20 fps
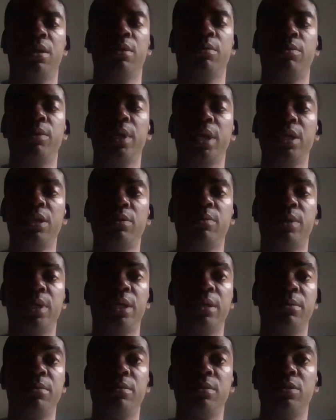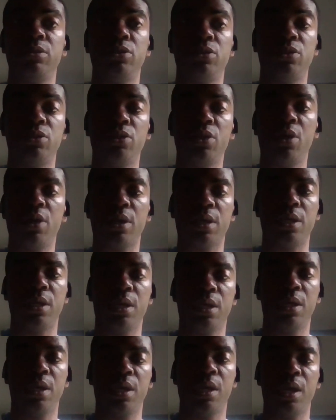But anyway, look,
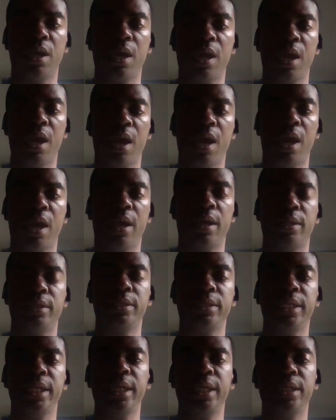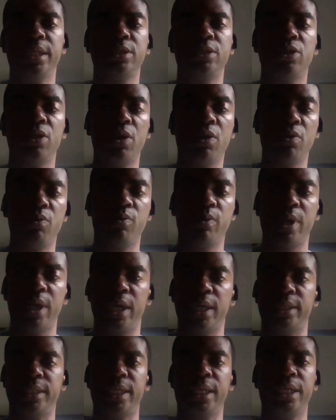there is no
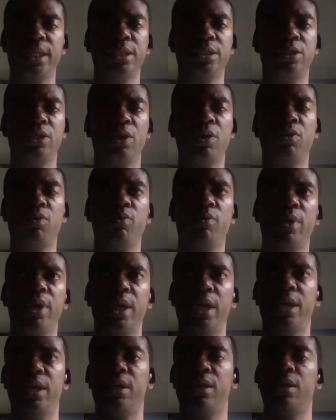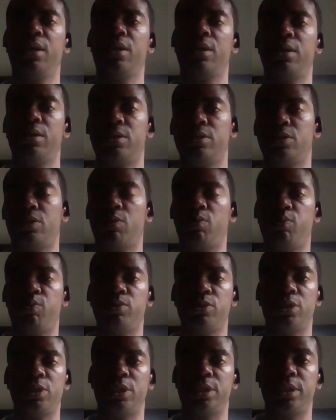way, there is no way the
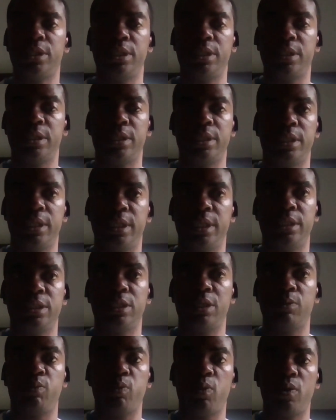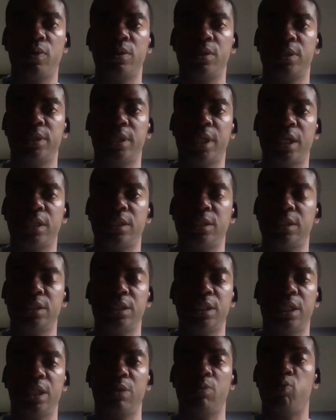the royal
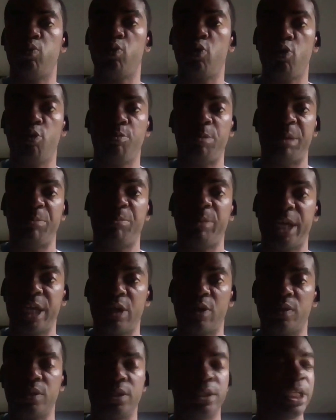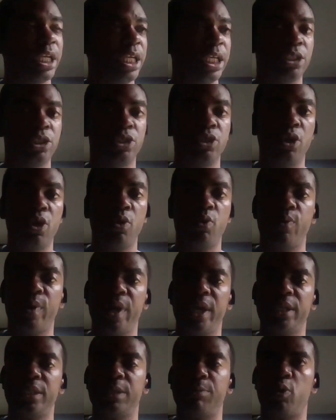dynasty will be built. There is no
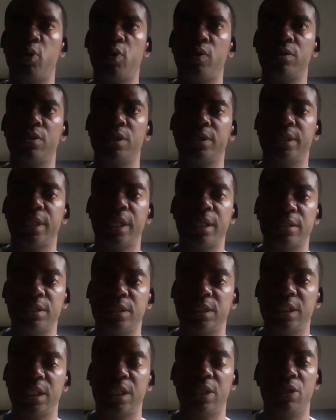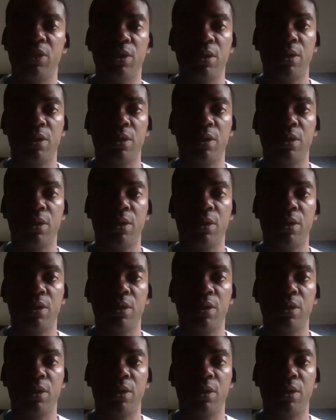way the royal dynasty